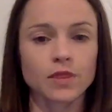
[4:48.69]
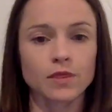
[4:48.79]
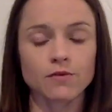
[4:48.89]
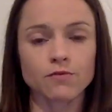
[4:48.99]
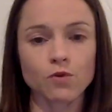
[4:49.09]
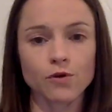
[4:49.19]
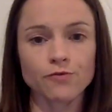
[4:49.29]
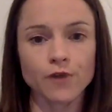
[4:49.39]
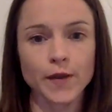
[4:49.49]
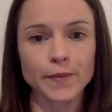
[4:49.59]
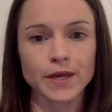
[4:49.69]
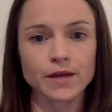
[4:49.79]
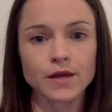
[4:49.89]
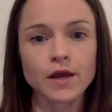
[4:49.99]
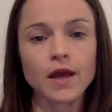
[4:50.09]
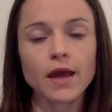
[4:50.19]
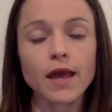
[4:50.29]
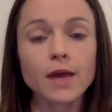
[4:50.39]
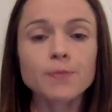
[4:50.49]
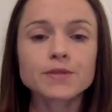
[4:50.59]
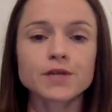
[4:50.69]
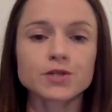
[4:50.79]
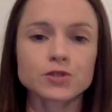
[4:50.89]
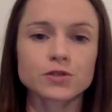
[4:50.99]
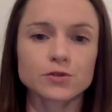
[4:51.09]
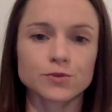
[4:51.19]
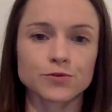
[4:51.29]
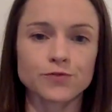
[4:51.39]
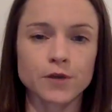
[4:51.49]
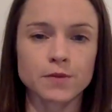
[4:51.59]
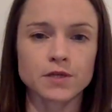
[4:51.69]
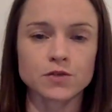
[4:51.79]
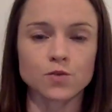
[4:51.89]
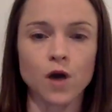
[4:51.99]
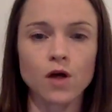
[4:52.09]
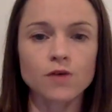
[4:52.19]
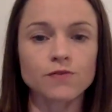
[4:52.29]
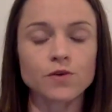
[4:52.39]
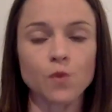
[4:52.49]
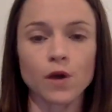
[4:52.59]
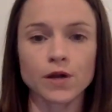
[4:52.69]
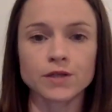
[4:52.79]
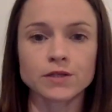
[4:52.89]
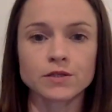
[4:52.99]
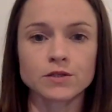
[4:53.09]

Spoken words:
the floor framing, and potentially the roof framing as well, if you wanted